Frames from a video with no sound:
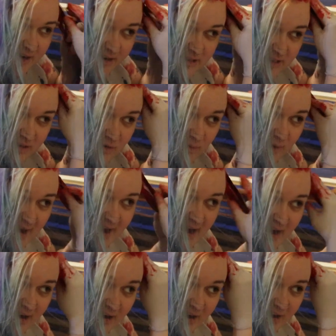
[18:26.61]
And also
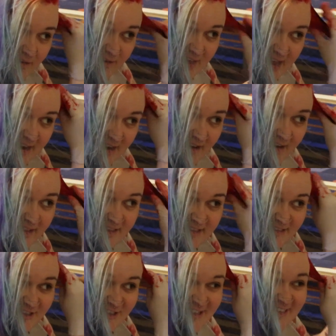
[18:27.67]
why I argue that
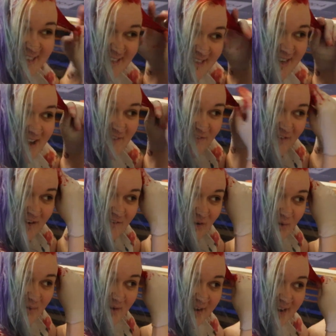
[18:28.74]
college is not for
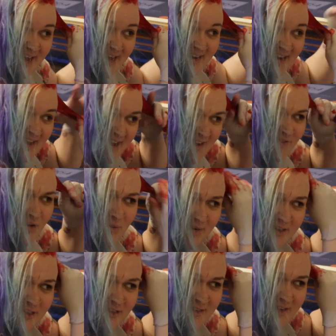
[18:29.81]
everyone and not
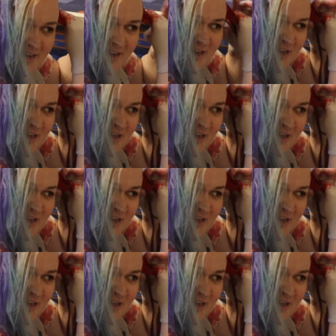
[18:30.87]
everyone